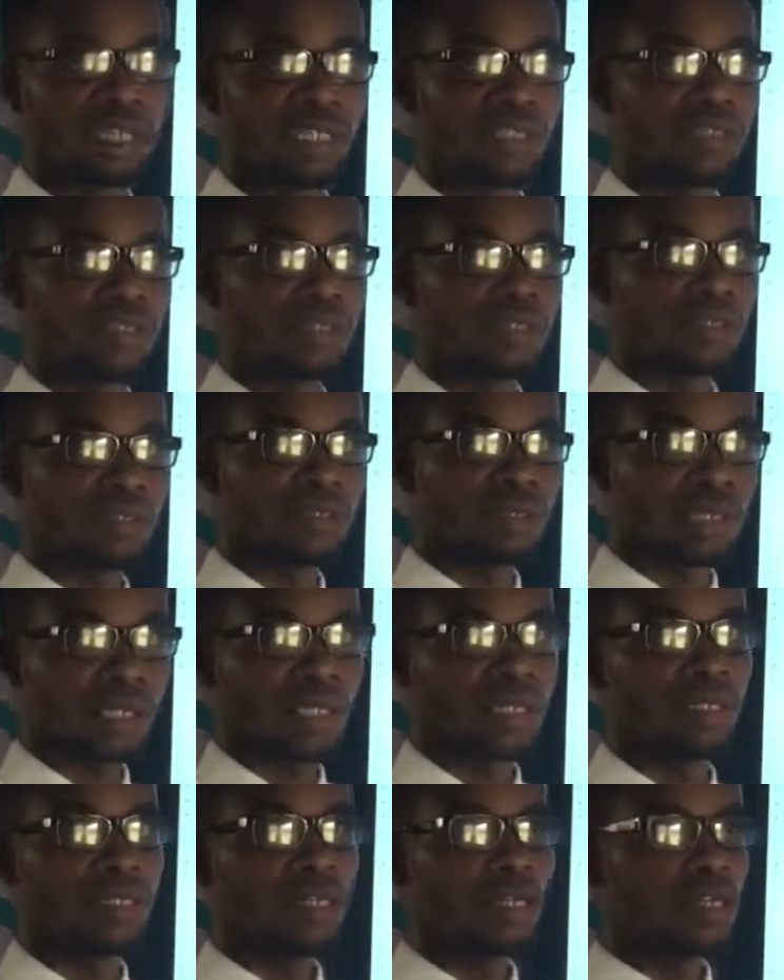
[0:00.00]
rights.
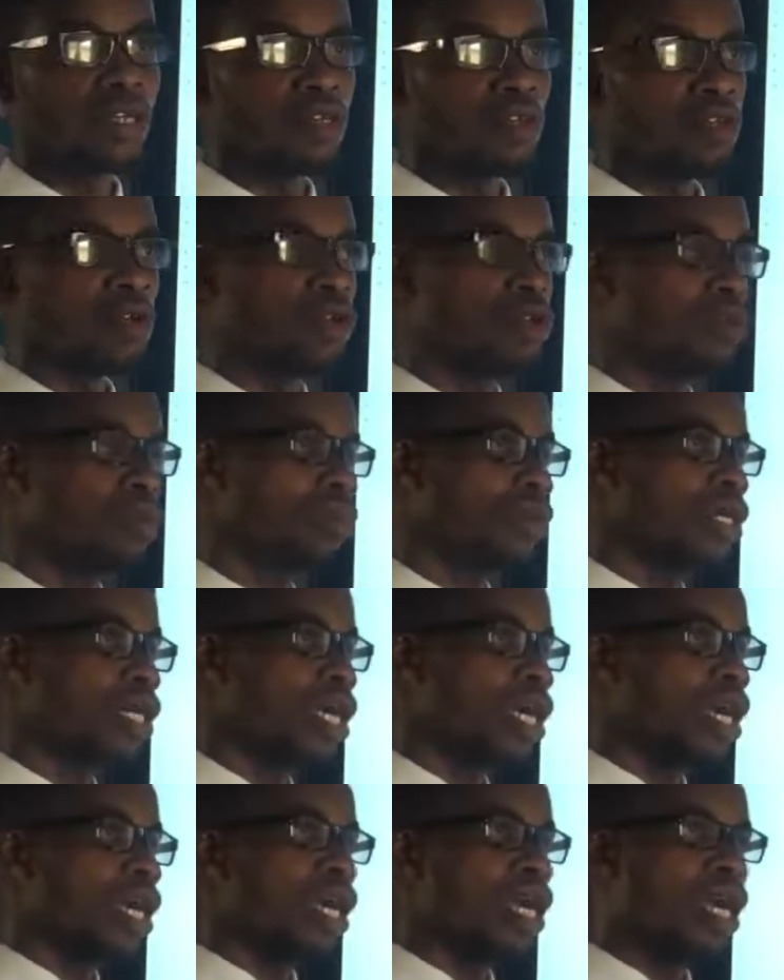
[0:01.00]
Okay, so
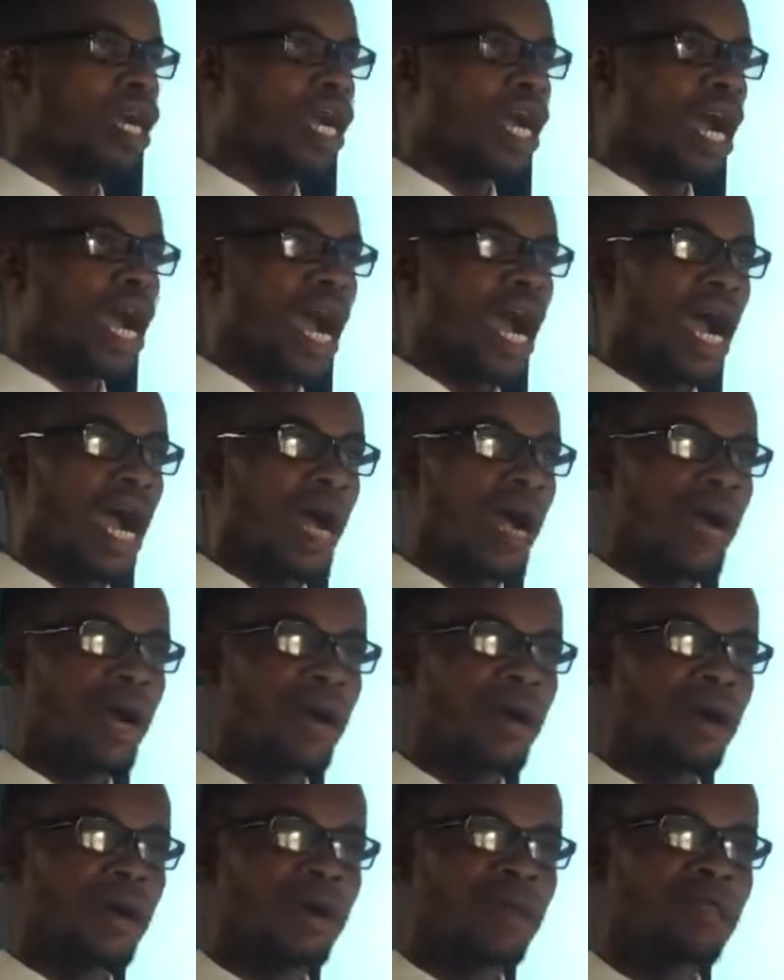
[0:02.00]

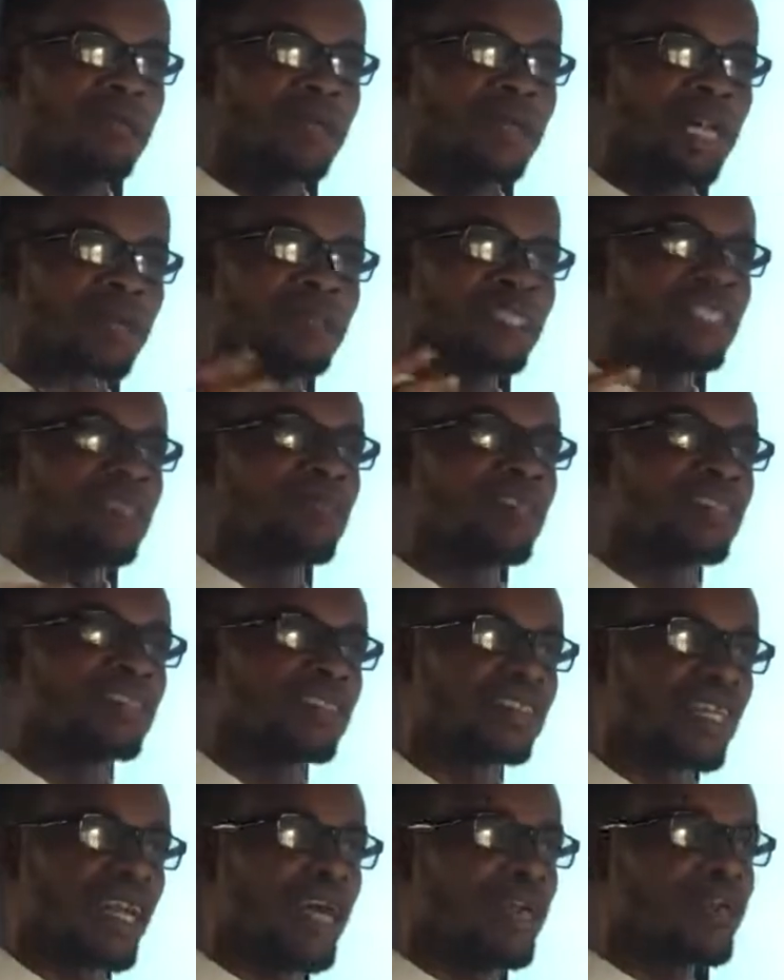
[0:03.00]
let me give you a
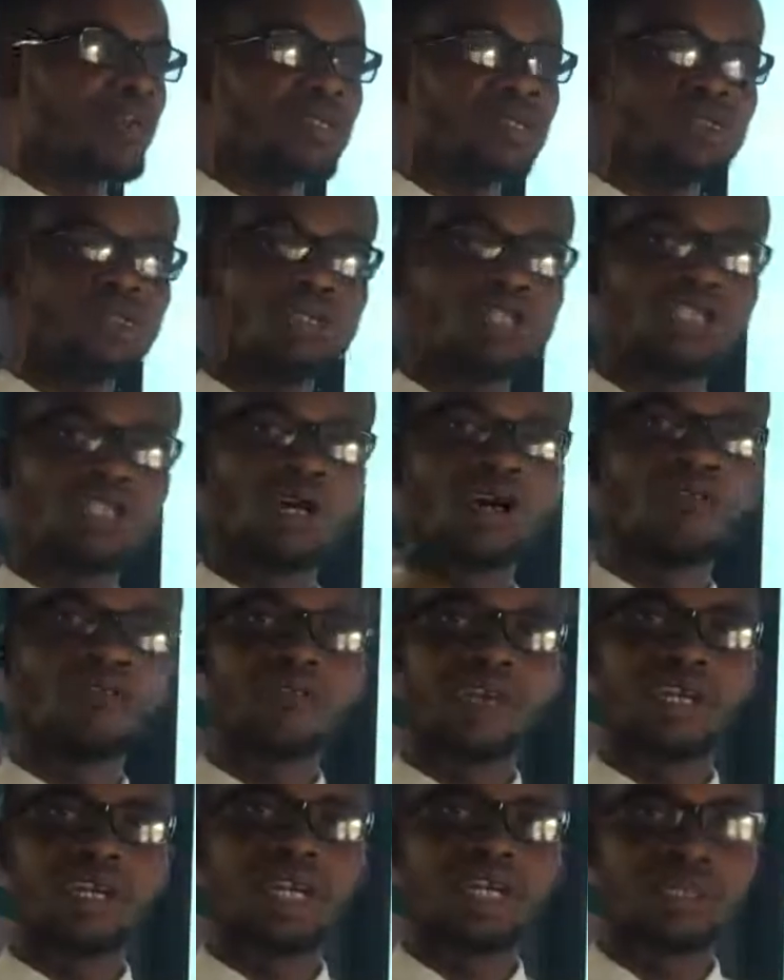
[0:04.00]
scenario. So in your
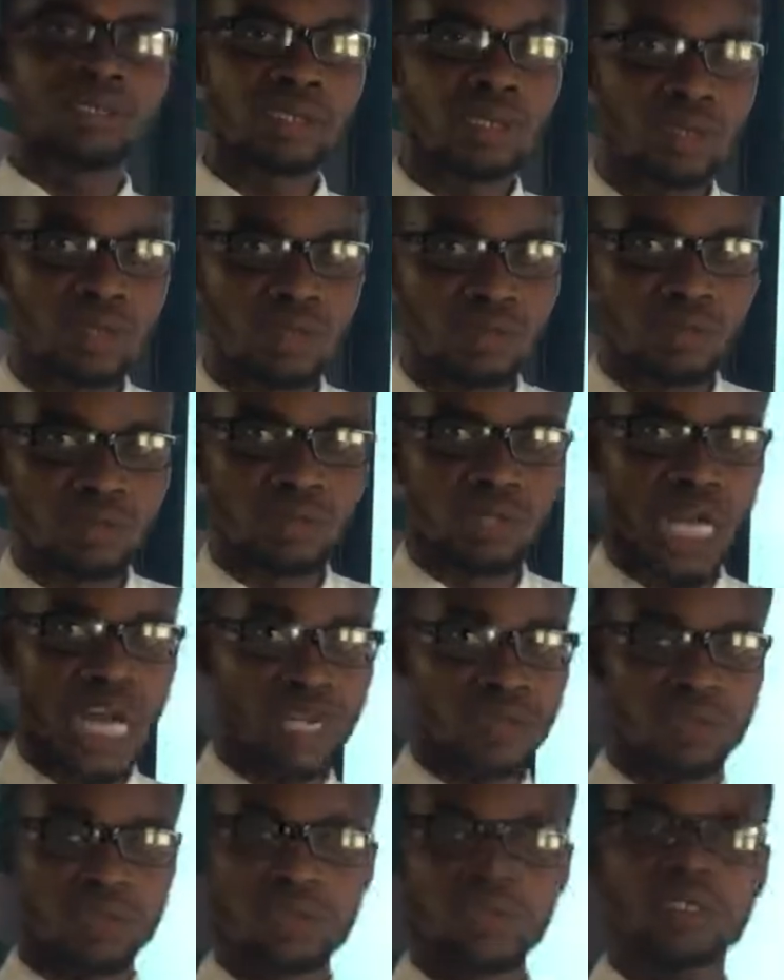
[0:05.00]
various homes
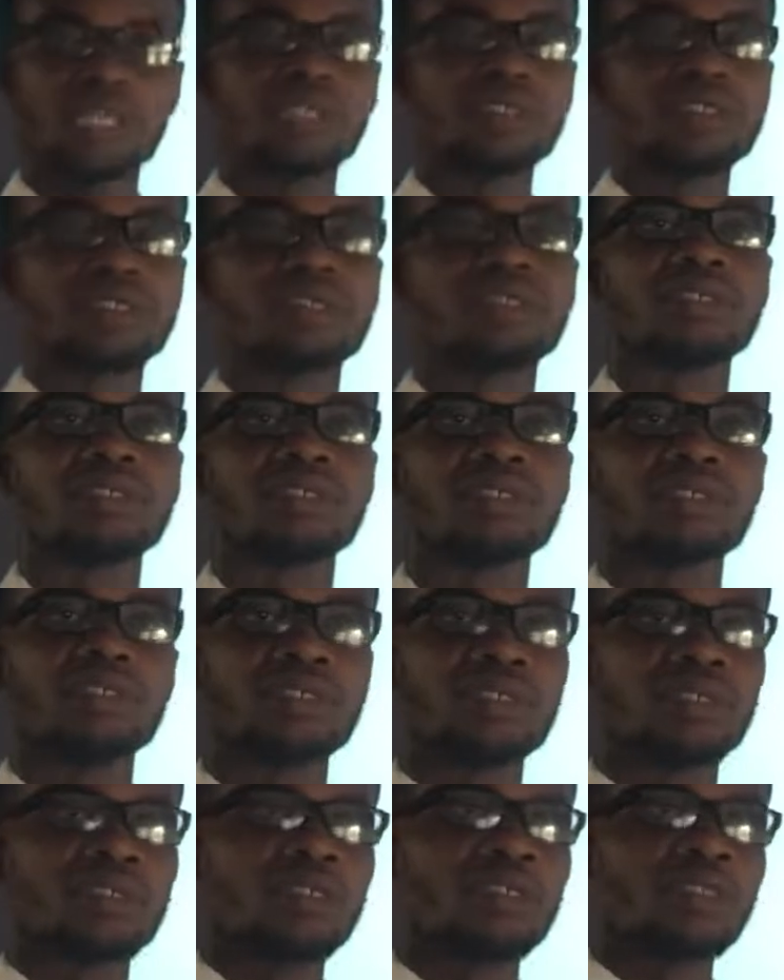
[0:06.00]
as students,
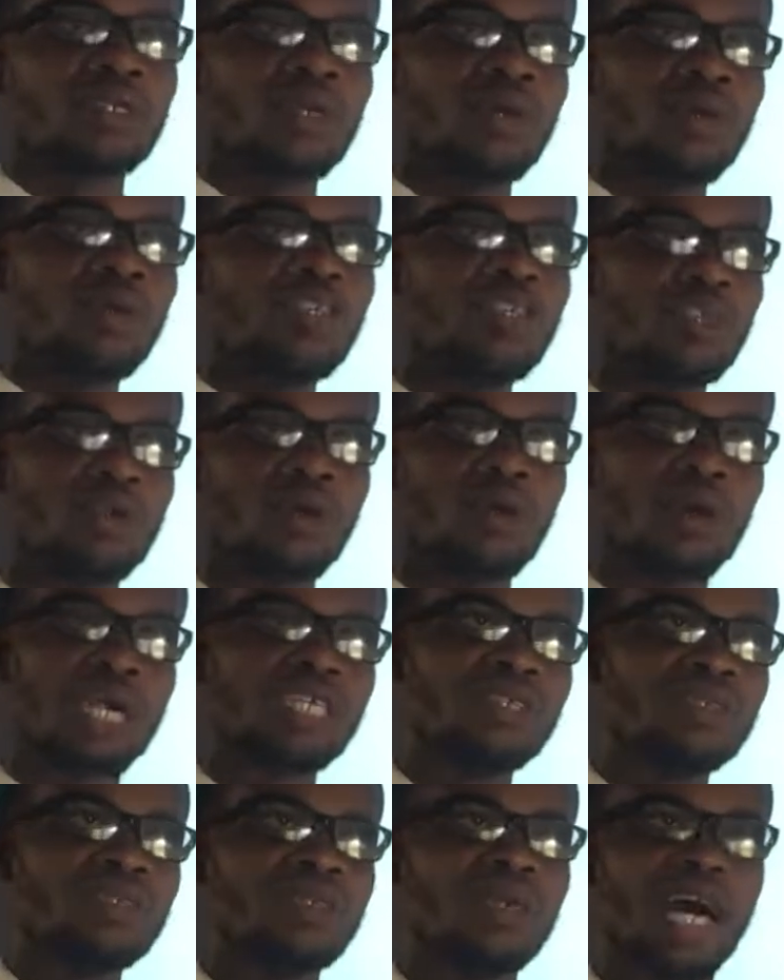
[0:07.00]
you know,
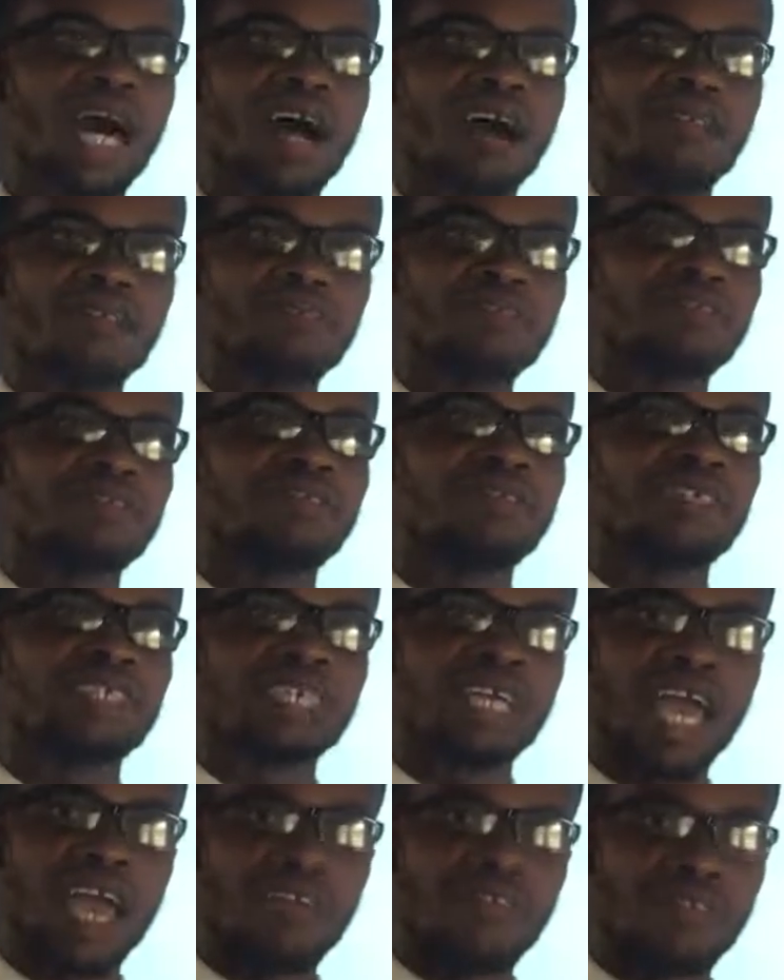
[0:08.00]
when you have
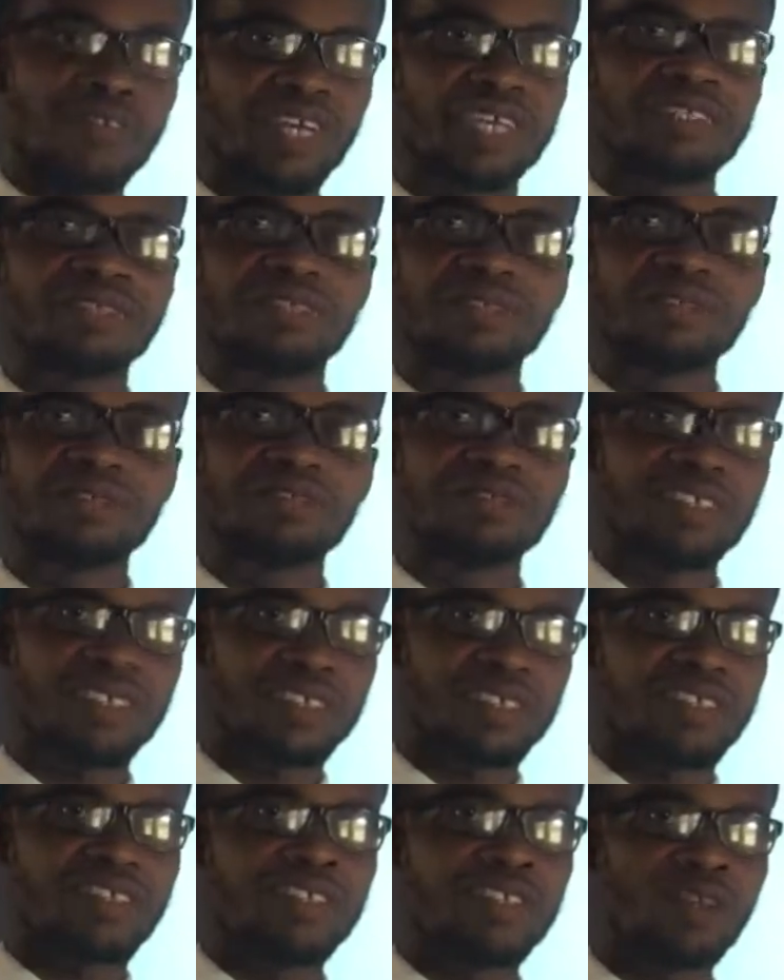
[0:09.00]
a friend
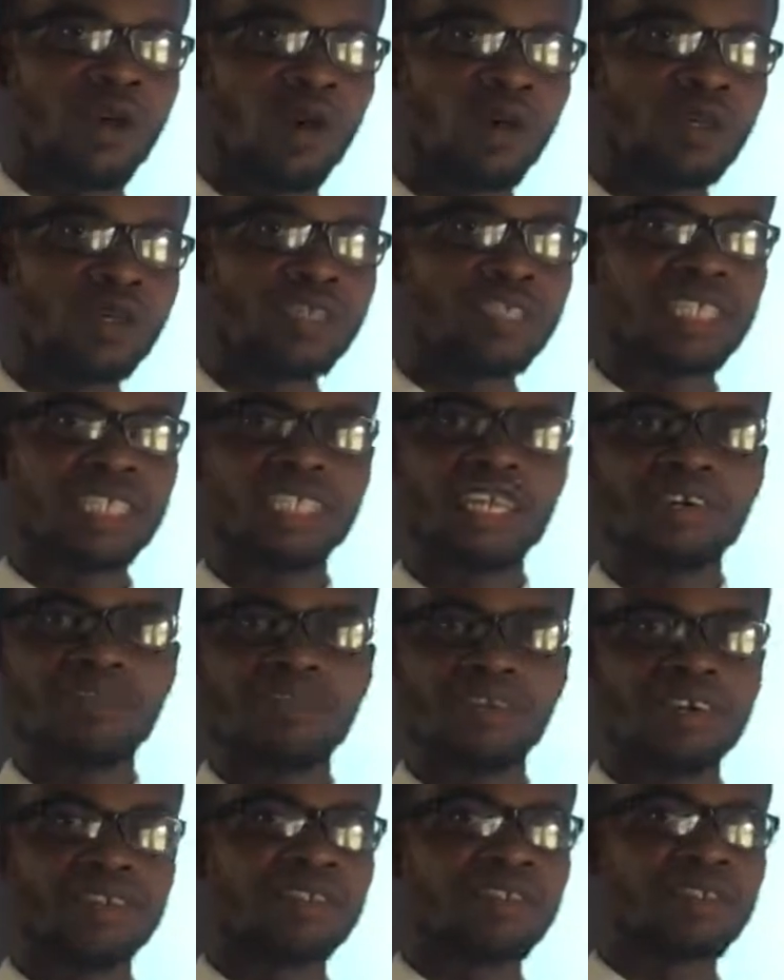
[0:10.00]
visiting, or you take a
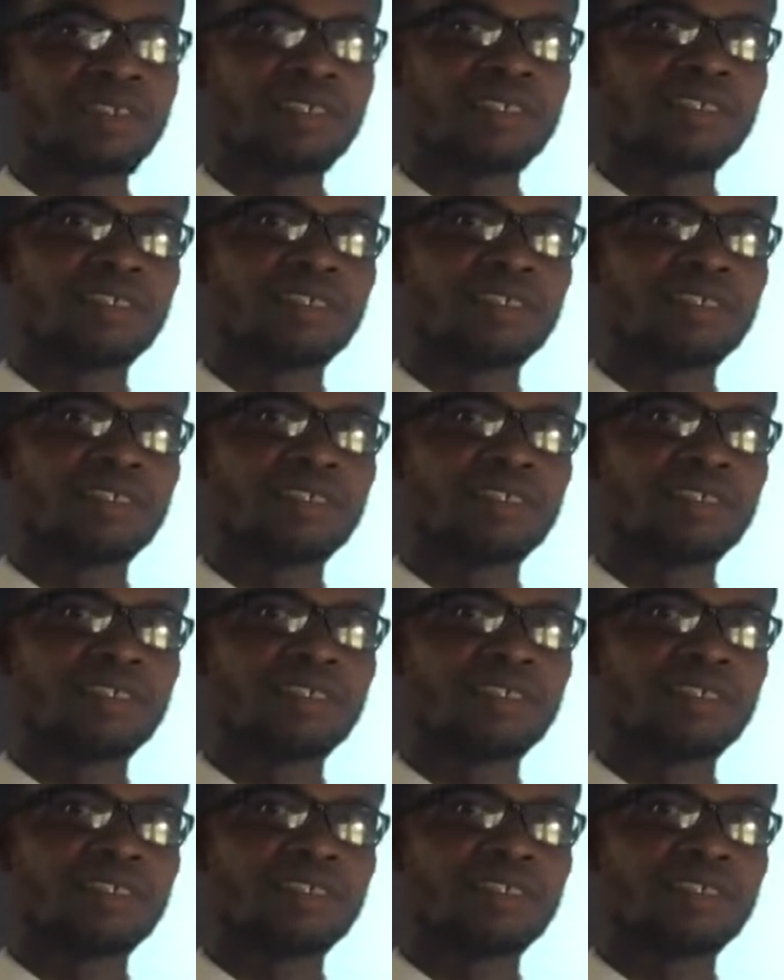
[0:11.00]
friend